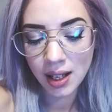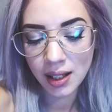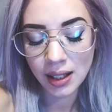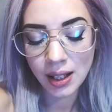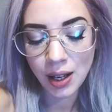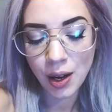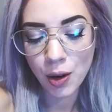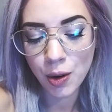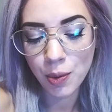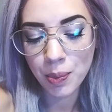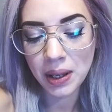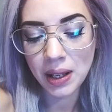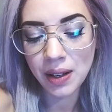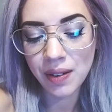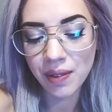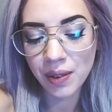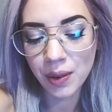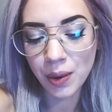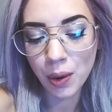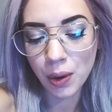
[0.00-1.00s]
They hope
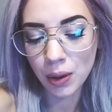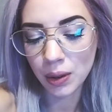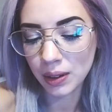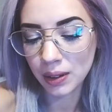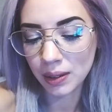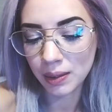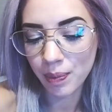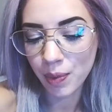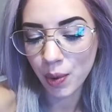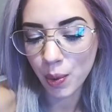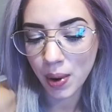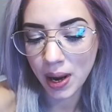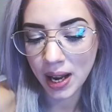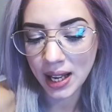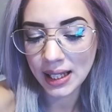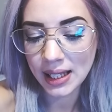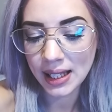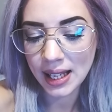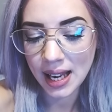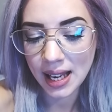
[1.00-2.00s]
even on the
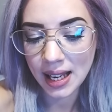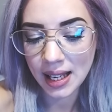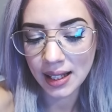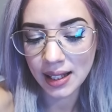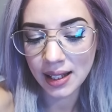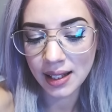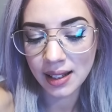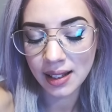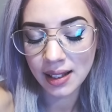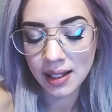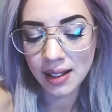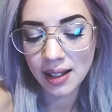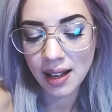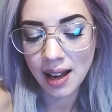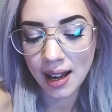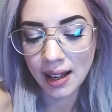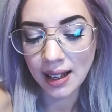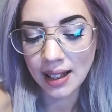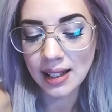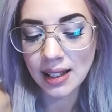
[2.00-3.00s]
worst days,
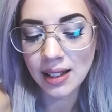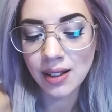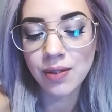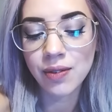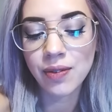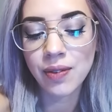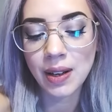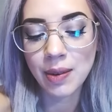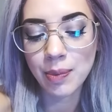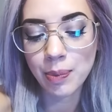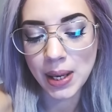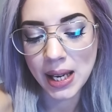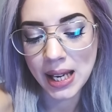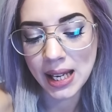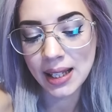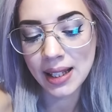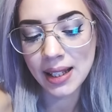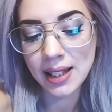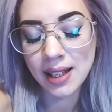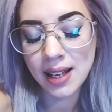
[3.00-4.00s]
I can still find
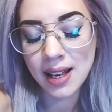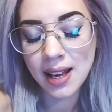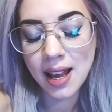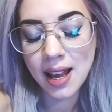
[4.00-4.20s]
peace